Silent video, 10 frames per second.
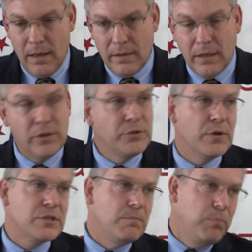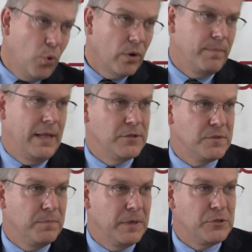Not only do I support
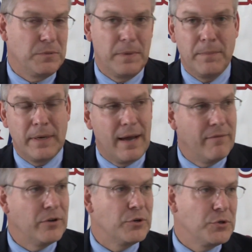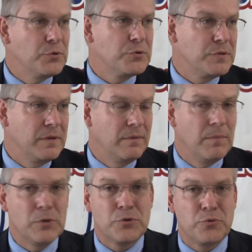balanced budget amendment, I have introduced the
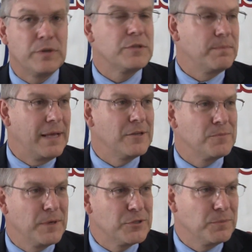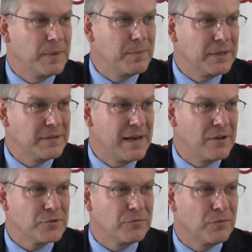most stringent balanced budget amendment in the
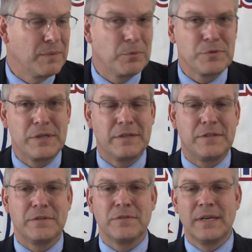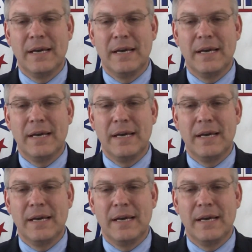House of Representatives.